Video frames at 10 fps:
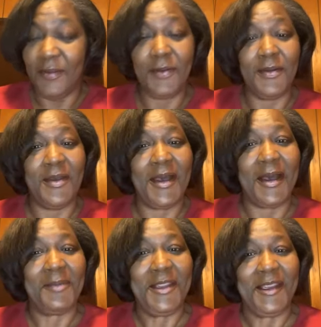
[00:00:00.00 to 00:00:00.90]
Whew,
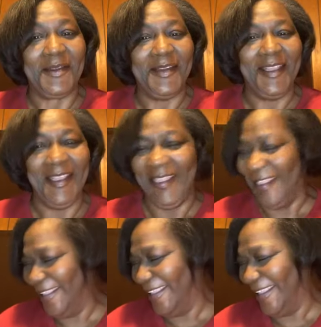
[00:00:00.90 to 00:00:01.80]
I'm here.
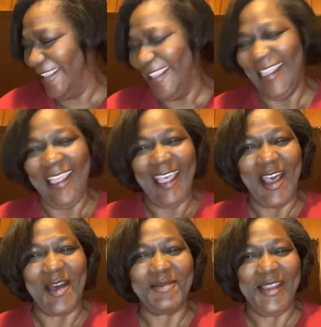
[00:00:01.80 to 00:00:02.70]

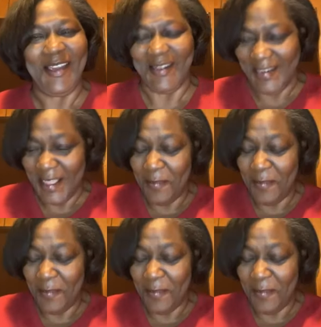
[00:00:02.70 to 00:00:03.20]
I'm here.